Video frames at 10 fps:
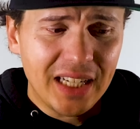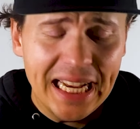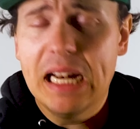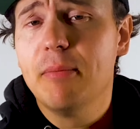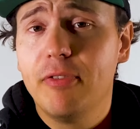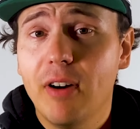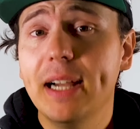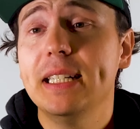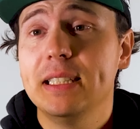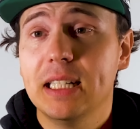And I'm
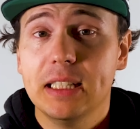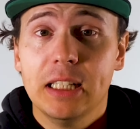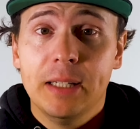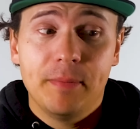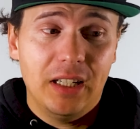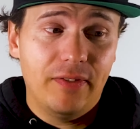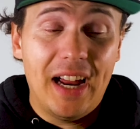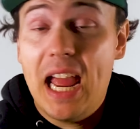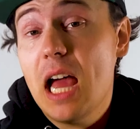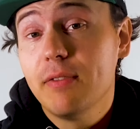finding that if I
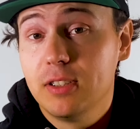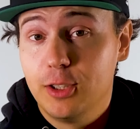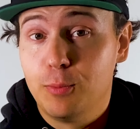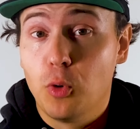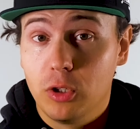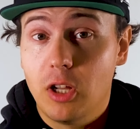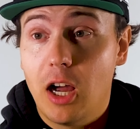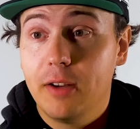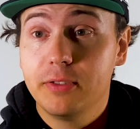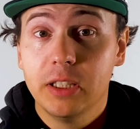have a little more
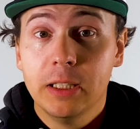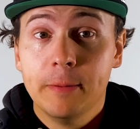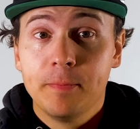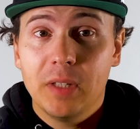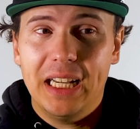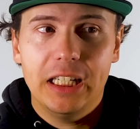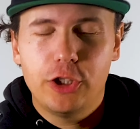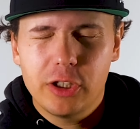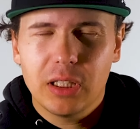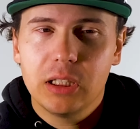loft, it
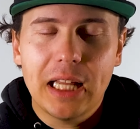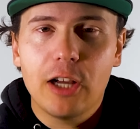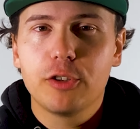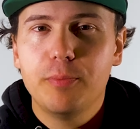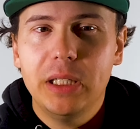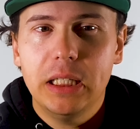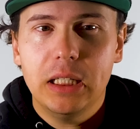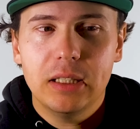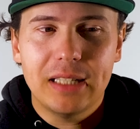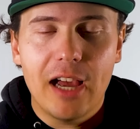just allows me
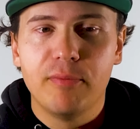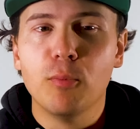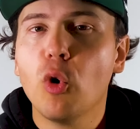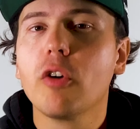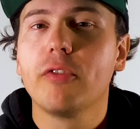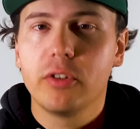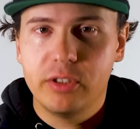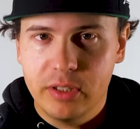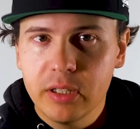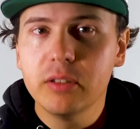to have more
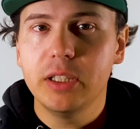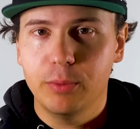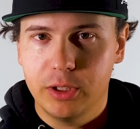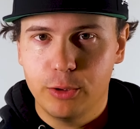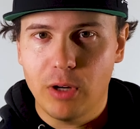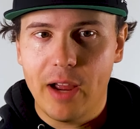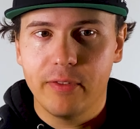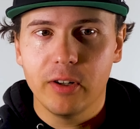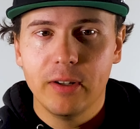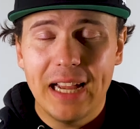versatility with the
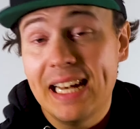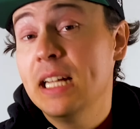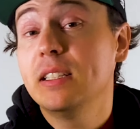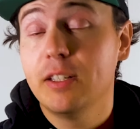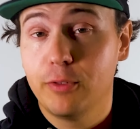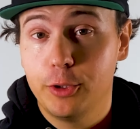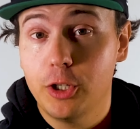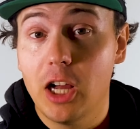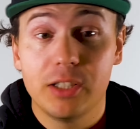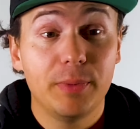driver and hit different
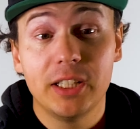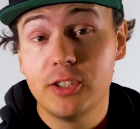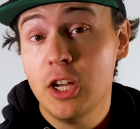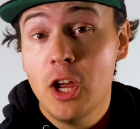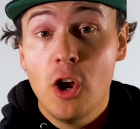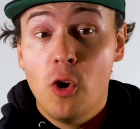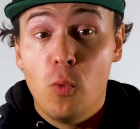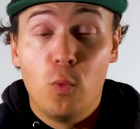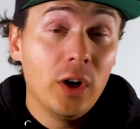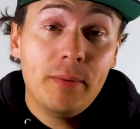shots. Because
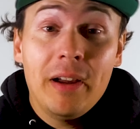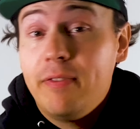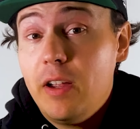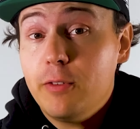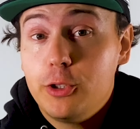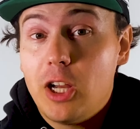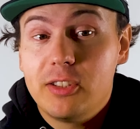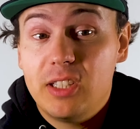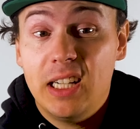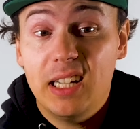one of my favorite shots
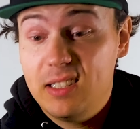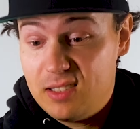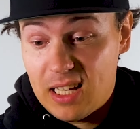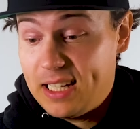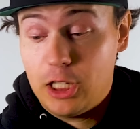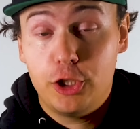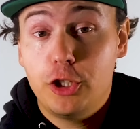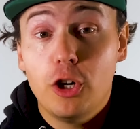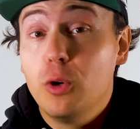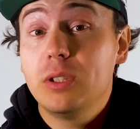to hit is like a
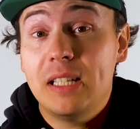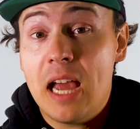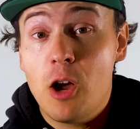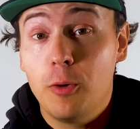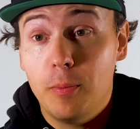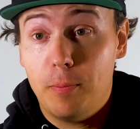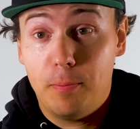choke down